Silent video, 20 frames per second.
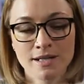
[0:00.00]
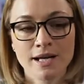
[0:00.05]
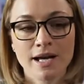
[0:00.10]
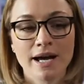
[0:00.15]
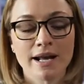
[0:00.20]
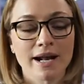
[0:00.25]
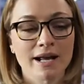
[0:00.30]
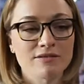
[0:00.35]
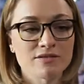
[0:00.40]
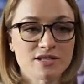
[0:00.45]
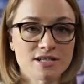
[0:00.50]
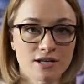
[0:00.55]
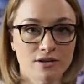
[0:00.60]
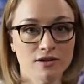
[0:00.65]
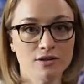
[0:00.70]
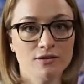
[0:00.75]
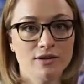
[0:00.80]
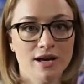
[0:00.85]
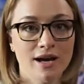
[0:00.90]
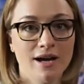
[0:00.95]
And I have to tell
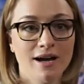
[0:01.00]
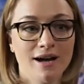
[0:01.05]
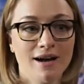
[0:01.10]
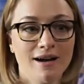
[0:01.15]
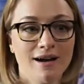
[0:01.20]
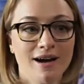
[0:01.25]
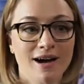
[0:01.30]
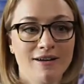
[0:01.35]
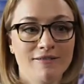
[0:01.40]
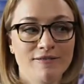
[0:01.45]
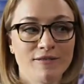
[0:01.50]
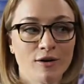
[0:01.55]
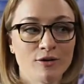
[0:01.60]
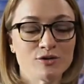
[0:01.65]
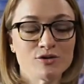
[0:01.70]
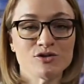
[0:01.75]
you that I felt